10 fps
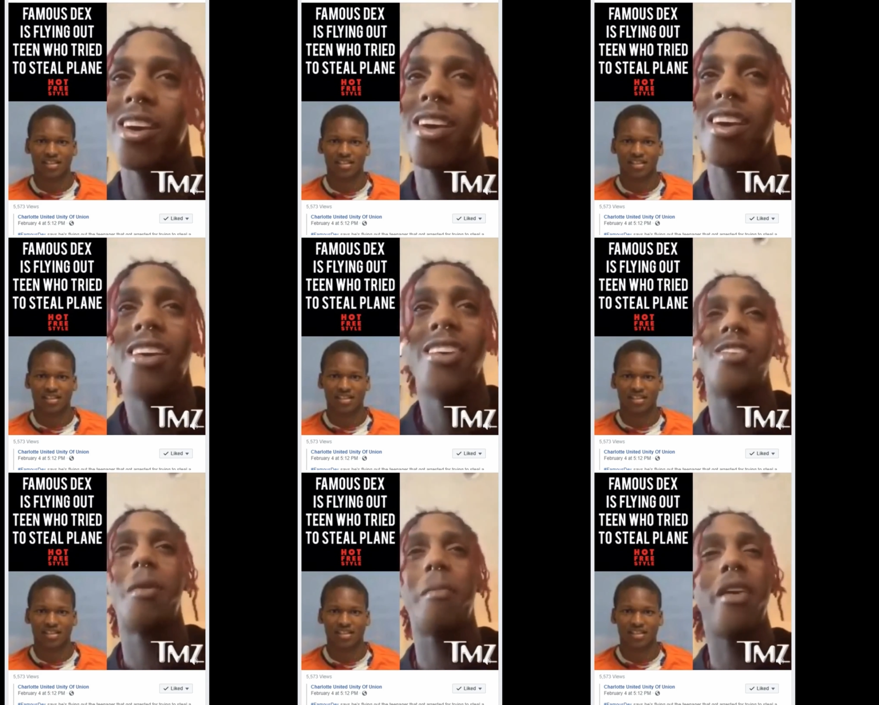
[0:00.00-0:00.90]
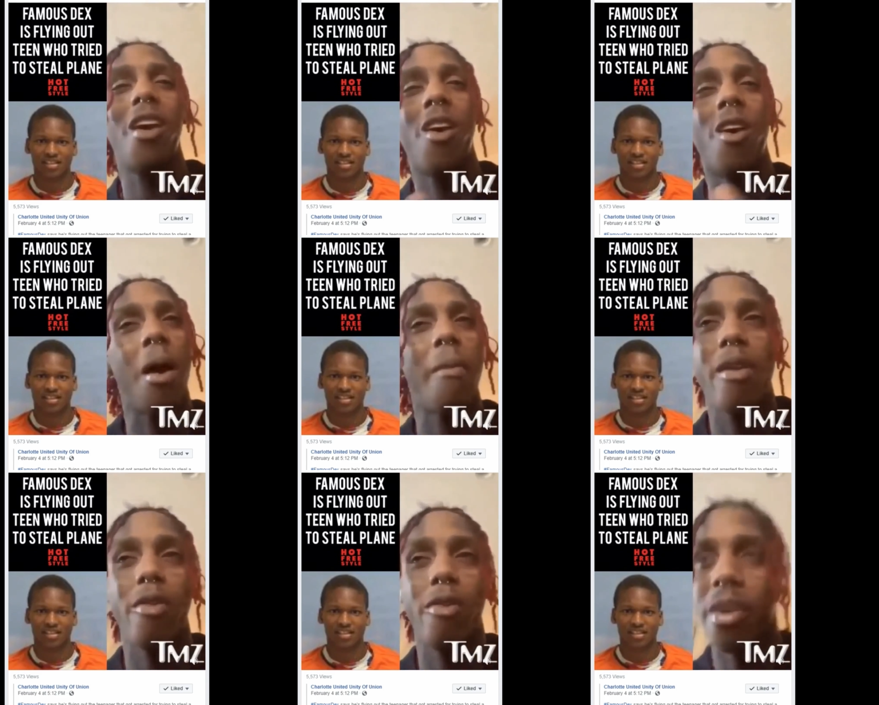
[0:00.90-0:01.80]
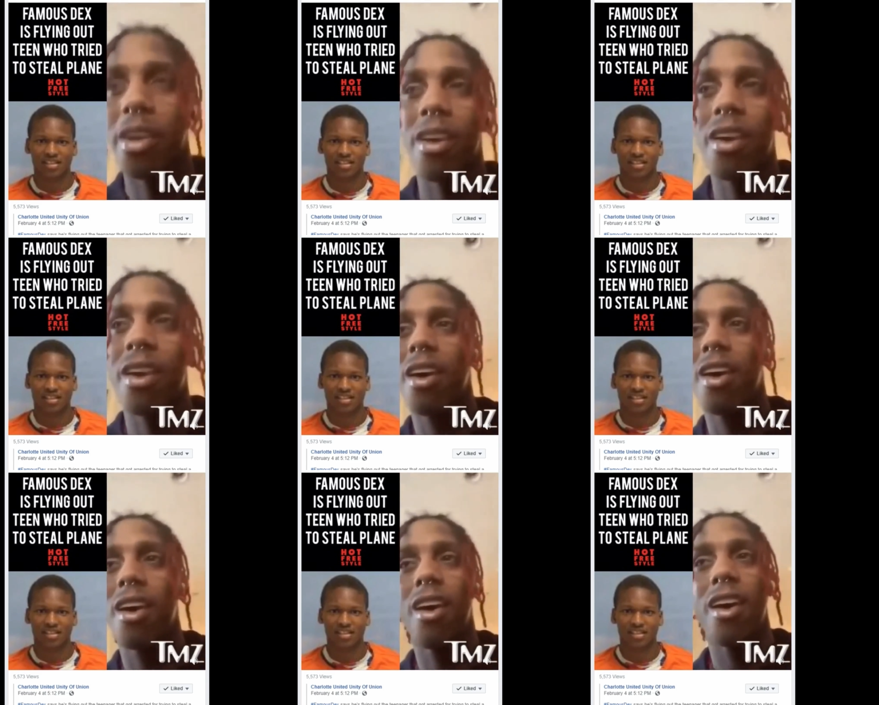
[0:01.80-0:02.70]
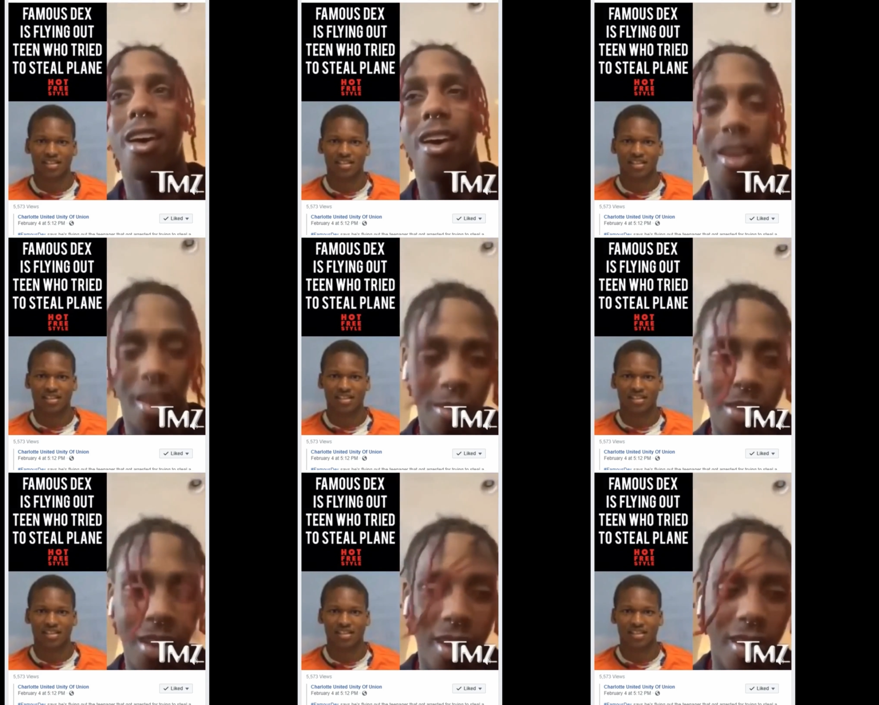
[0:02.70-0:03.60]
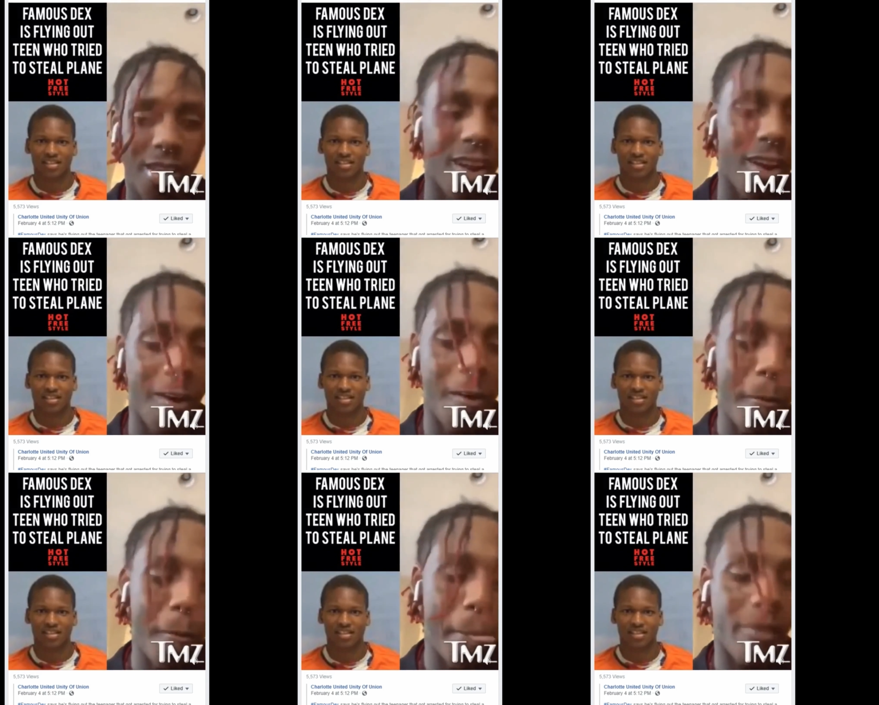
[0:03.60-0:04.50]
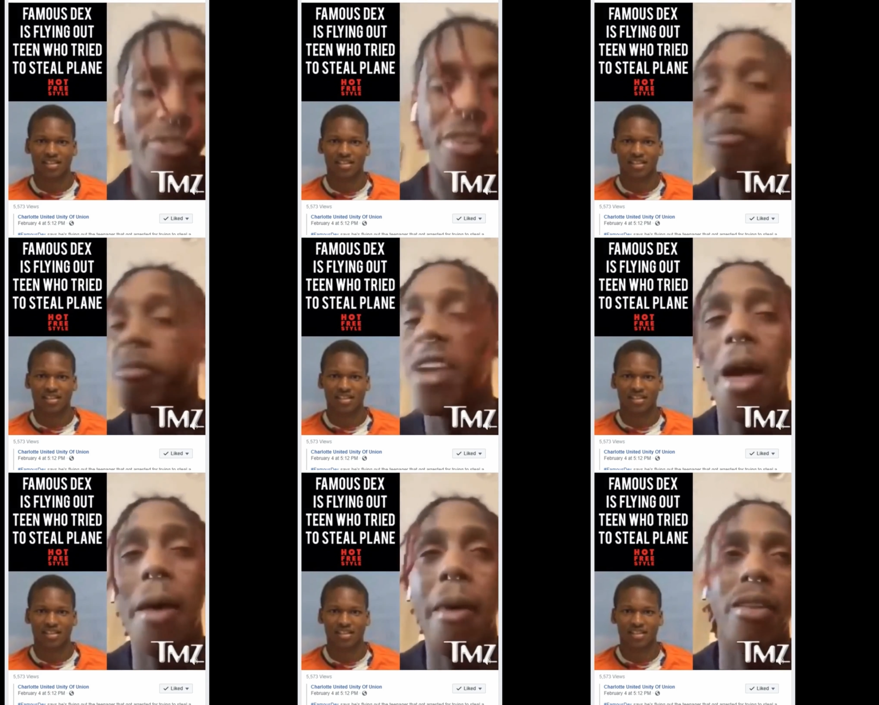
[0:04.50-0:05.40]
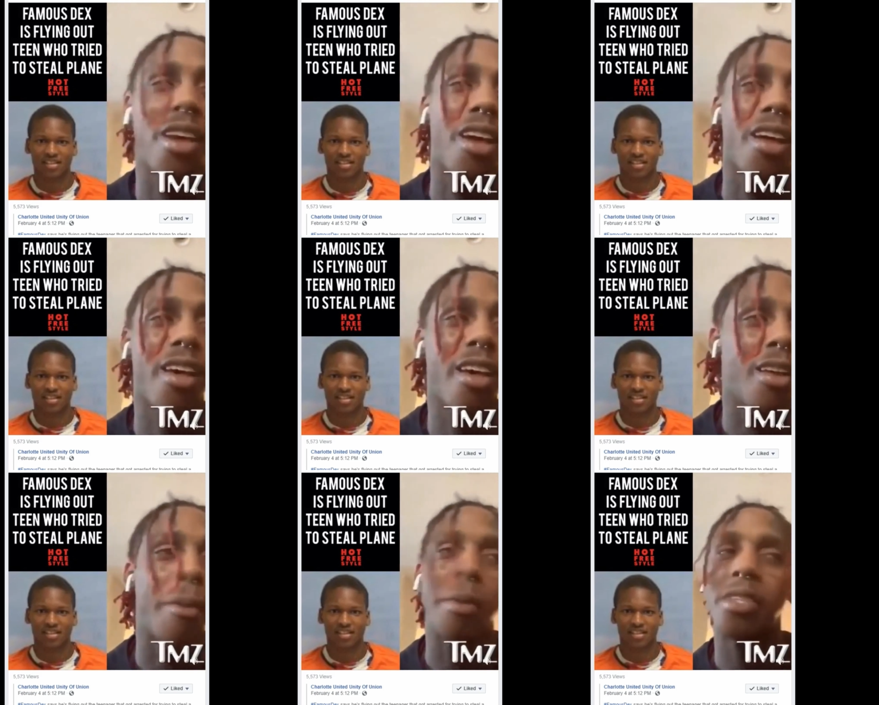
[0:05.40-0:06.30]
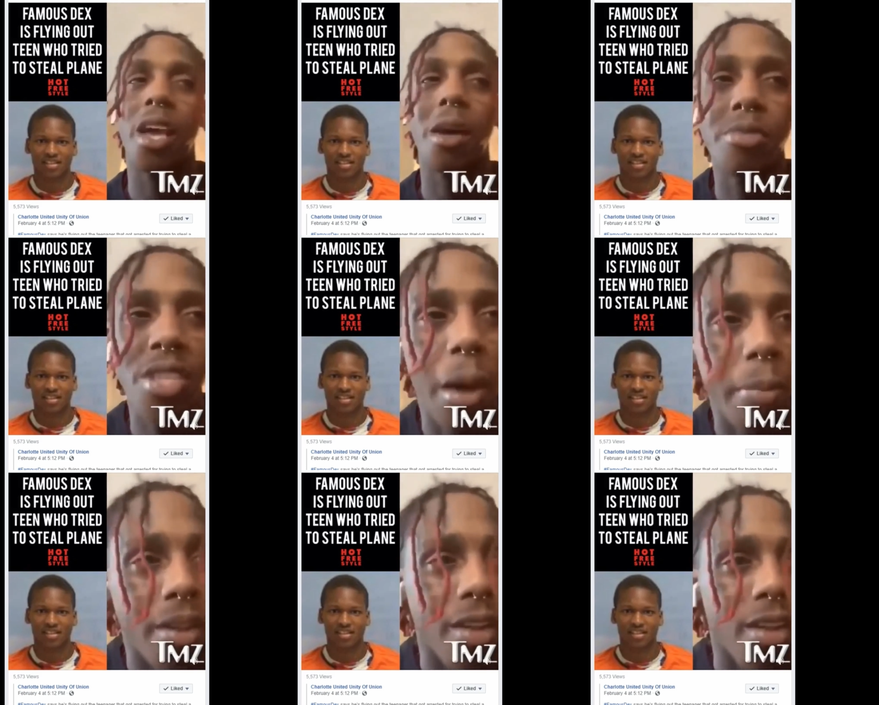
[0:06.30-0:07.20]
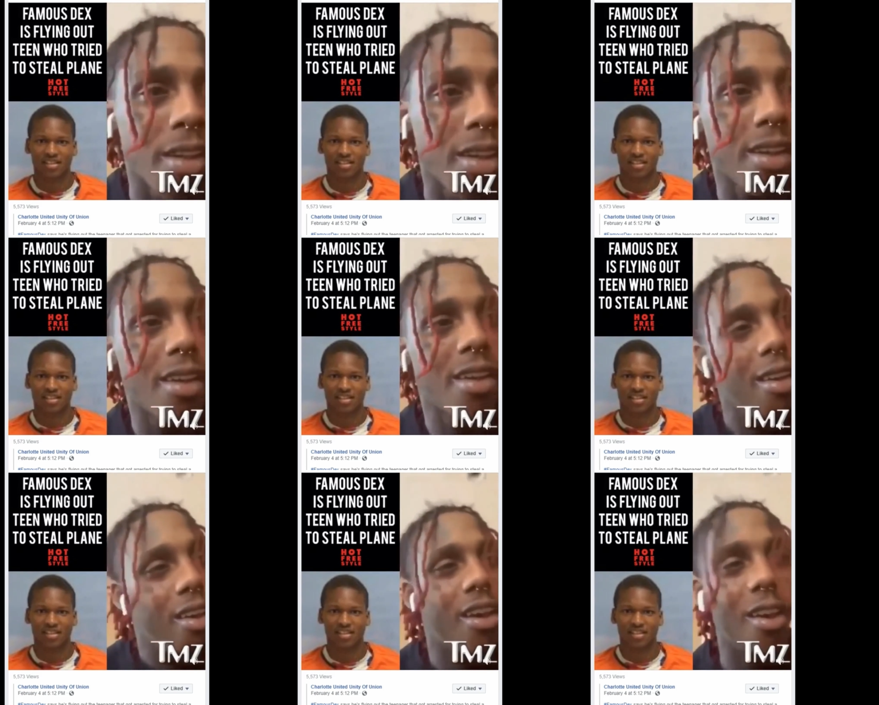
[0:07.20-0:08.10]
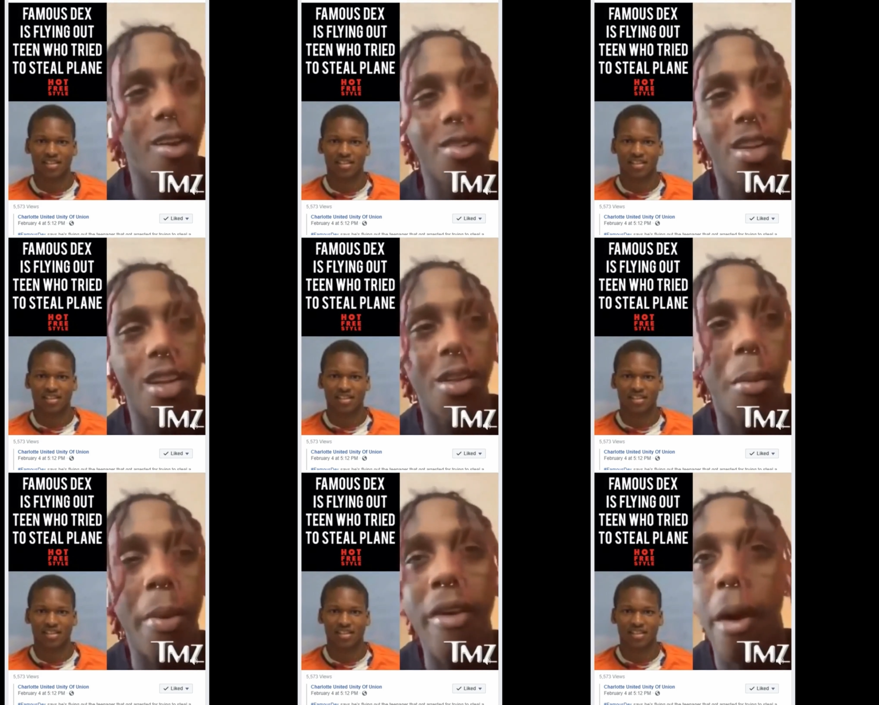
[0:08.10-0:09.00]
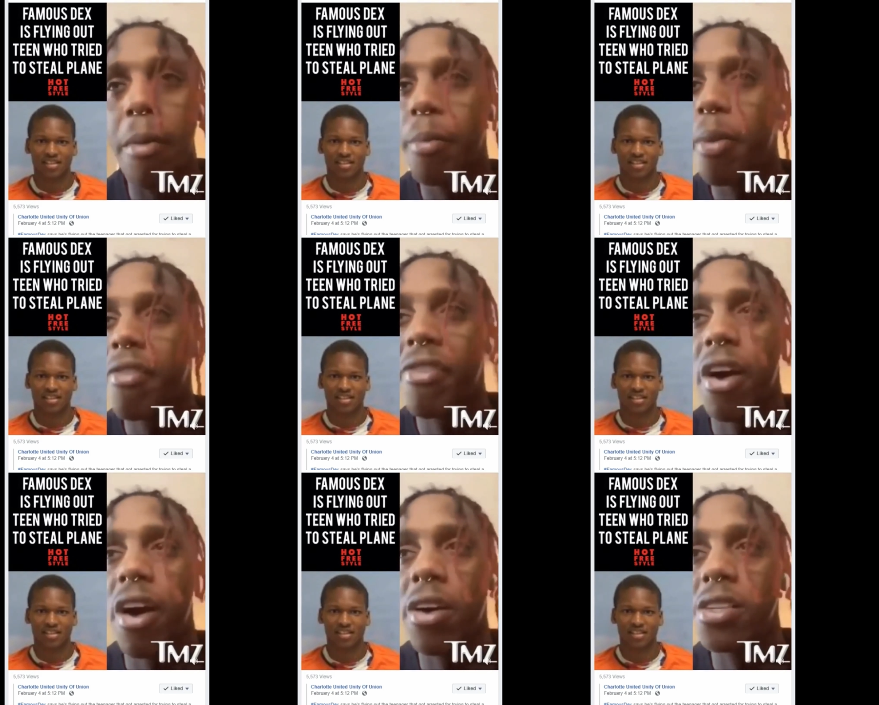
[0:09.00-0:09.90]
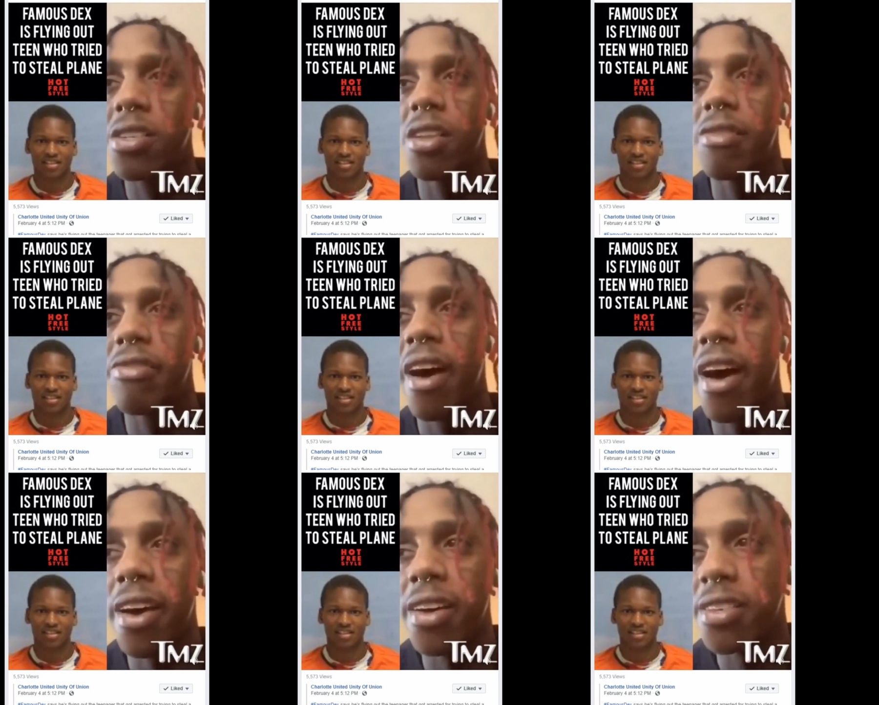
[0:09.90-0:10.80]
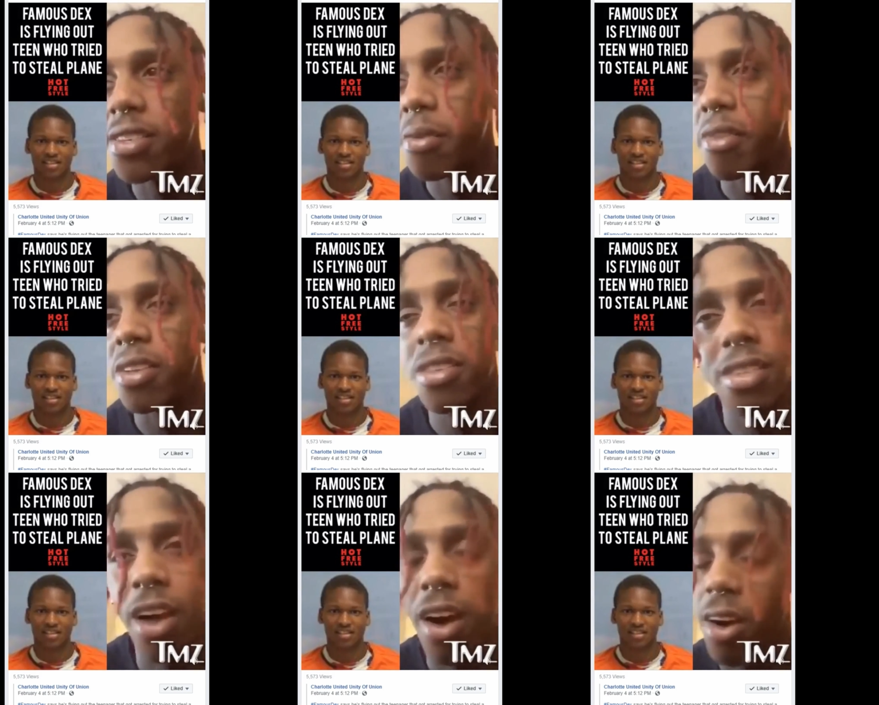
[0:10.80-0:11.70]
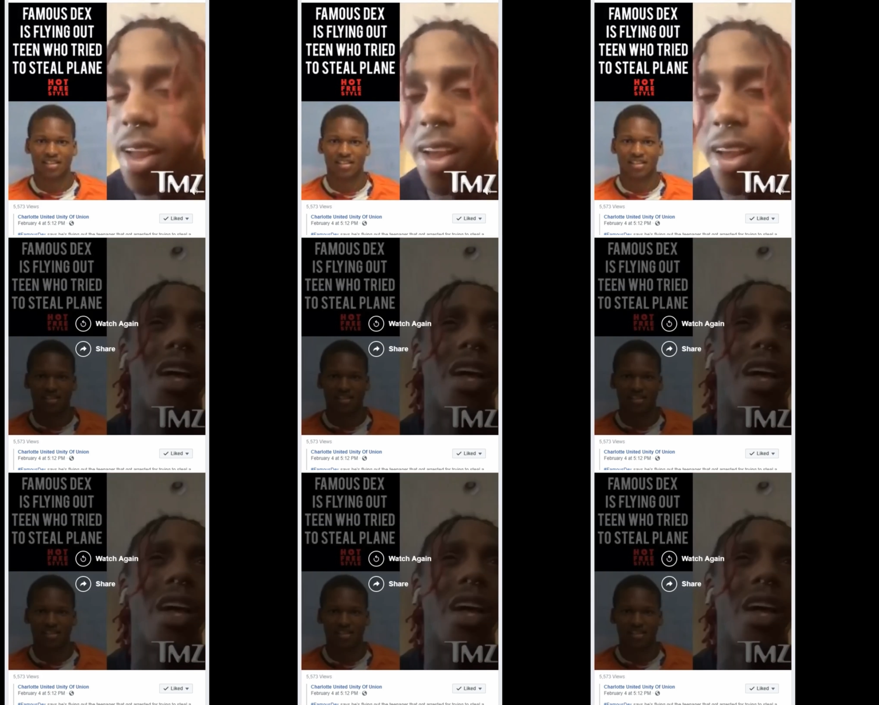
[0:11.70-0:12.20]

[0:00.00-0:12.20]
Speaker 1: my DJ. So that means he gonna come in with me. You know what I'm saying? Um, I'm flying out to LA, I'm gonna take him shopping. You know, and I'm pay. I'm gonna pay for all this the fines. all.